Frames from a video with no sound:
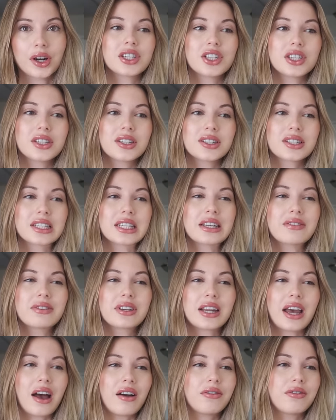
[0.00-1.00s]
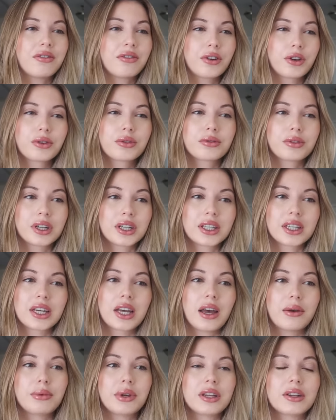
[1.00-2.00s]
She doesn't even have fruit really,
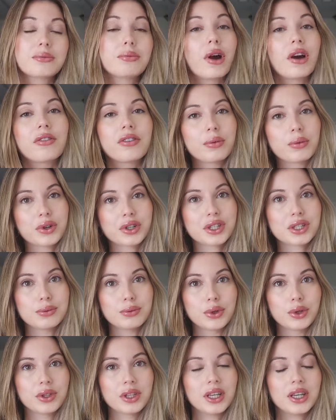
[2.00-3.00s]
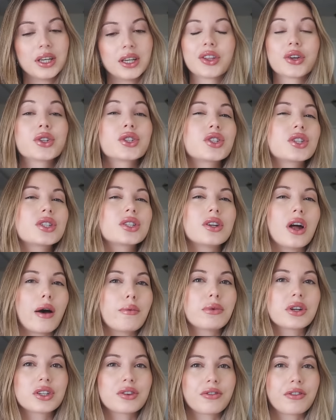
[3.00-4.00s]
I mean apart from her smoothie. There's just
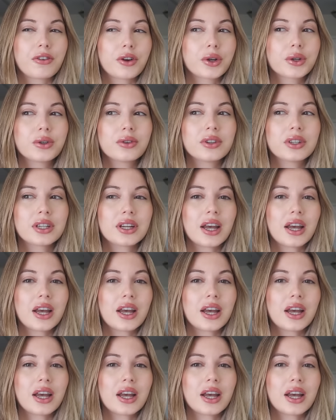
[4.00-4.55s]
not much fruit